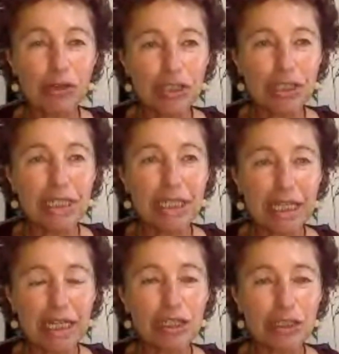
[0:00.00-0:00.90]
in English
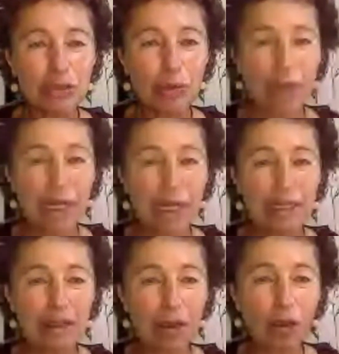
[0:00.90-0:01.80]
as well, that
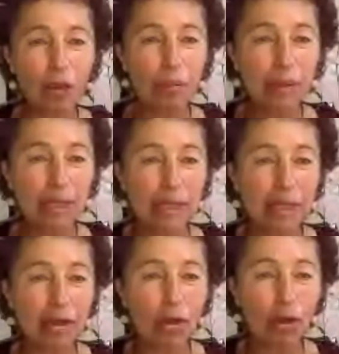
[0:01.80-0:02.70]
being
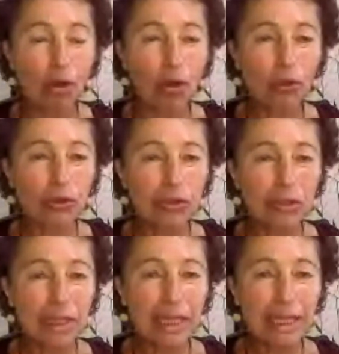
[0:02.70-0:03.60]
awed
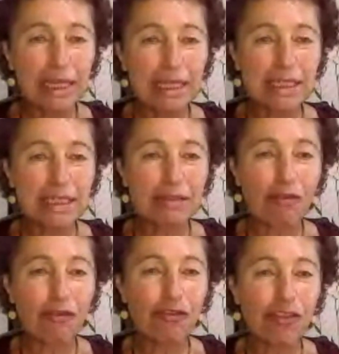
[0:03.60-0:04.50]
is
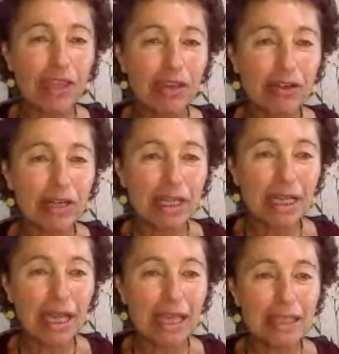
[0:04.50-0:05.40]
fearing as
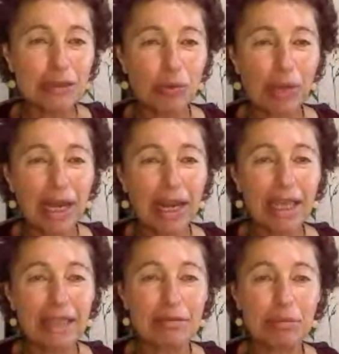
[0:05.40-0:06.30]
well as
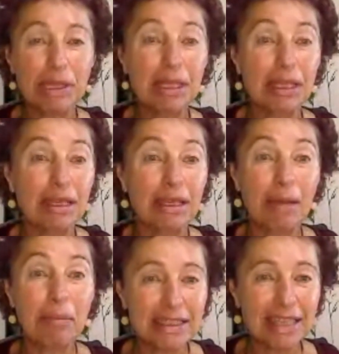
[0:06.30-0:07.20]
being
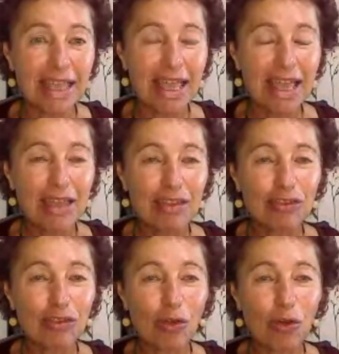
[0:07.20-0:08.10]
amazed.
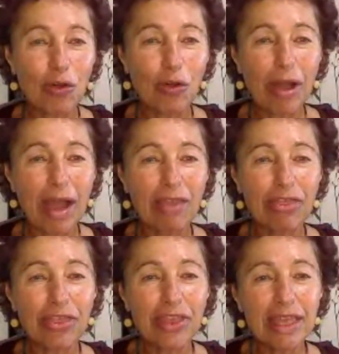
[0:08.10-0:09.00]
So I
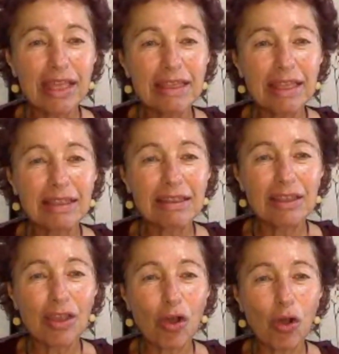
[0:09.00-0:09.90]
think that
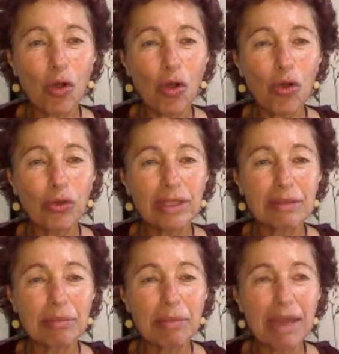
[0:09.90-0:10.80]
the awe
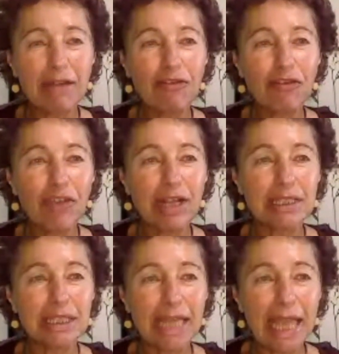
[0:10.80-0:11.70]
that men felt
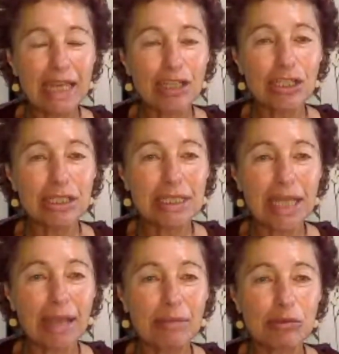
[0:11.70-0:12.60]
in ancient
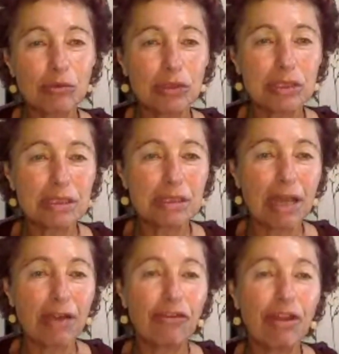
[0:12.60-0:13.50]
times was
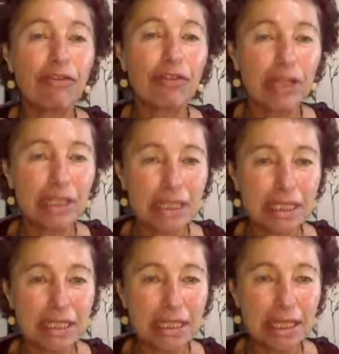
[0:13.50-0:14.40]
a
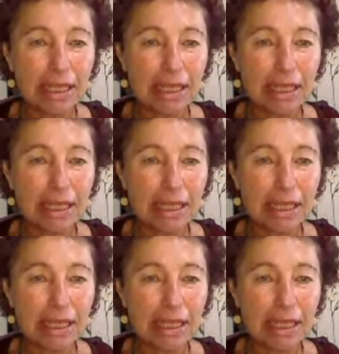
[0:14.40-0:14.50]
reverence,